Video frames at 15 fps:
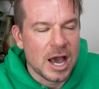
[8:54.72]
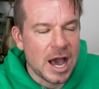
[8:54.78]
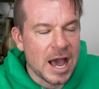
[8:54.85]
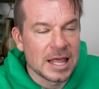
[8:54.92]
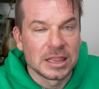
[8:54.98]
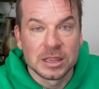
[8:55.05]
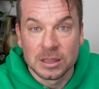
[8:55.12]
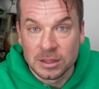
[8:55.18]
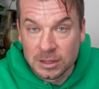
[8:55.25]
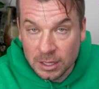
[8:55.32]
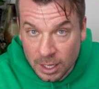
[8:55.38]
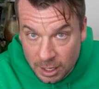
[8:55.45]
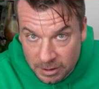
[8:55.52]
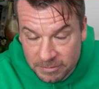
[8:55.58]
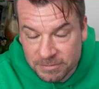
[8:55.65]
I
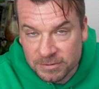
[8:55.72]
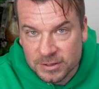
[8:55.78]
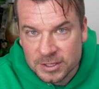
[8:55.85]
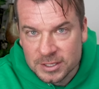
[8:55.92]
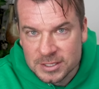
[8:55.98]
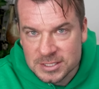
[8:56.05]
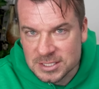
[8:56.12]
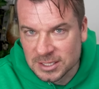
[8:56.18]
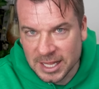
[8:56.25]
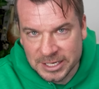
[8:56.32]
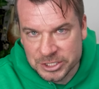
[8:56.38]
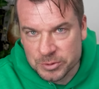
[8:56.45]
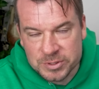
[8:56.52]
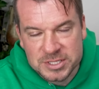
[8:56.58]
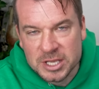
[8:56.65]
love
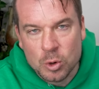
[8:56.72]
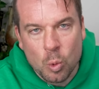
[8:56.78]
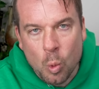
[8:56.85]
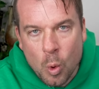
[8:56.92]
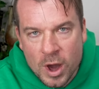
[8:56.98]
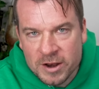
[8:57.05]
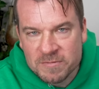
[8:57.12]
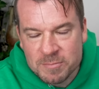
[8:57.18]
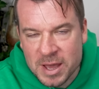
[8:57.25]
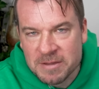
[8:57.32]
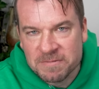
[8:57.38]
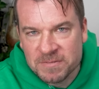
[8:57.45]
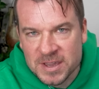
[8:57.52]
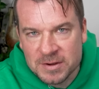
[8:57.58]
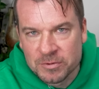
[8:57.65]
cilantro. It's like one of my
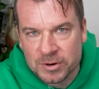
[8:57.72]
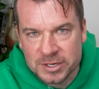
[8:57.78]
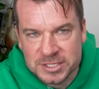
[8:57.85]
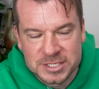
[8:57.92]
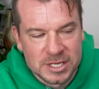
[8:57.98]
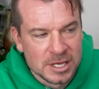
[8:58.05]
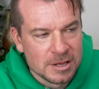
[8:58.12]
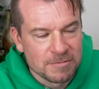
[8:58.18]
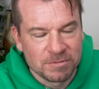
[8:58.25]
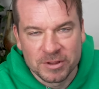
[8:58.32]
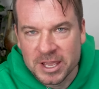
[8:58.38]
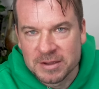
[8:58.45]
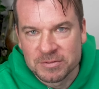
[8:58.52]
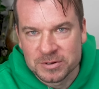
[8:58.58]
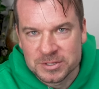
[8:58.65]
favorite
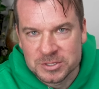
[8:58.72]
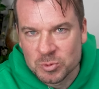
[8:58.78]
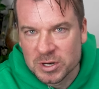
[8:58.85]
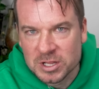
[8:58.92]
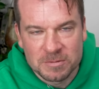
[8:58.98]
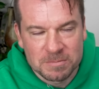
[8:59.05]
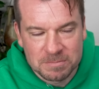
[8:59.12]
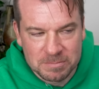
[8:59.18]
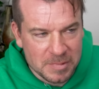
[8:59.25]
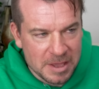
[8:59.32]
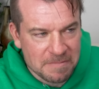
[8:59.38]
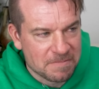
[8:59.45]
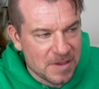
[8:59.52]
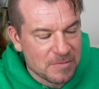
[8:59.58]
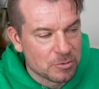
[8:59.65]
flavors, one of my
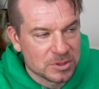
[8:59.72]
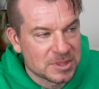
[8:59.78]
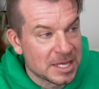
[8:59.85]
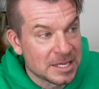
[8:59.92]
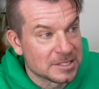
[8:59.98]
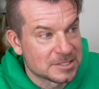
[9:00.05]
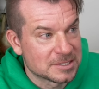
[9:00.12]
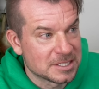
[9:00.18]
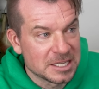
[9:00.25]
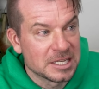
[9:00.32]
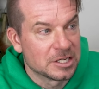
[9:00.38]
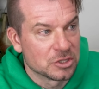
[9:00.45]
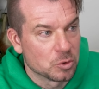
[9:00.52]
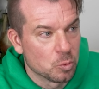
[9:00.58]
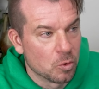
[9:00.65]
favorite things to
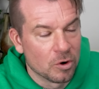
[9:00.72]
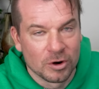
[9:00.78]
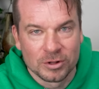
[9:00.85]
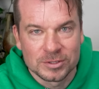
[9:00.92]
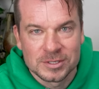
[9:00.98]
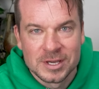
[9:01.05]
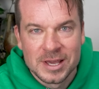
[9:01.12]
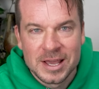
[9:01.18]
eat in the world.